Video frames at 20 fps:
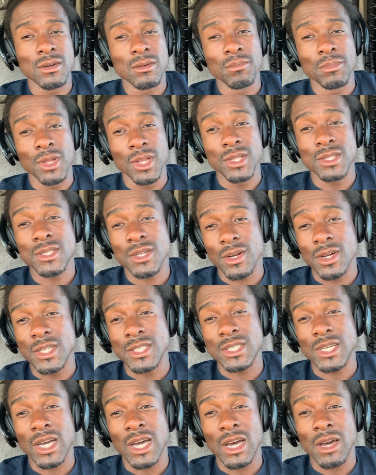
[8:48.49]
military
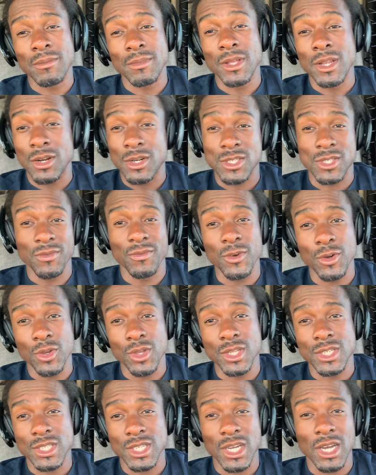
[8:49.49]
job, then their
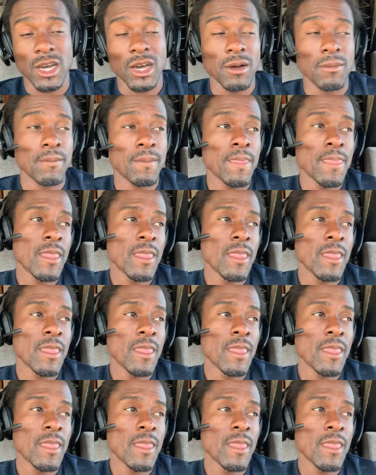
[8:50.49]
civilian job.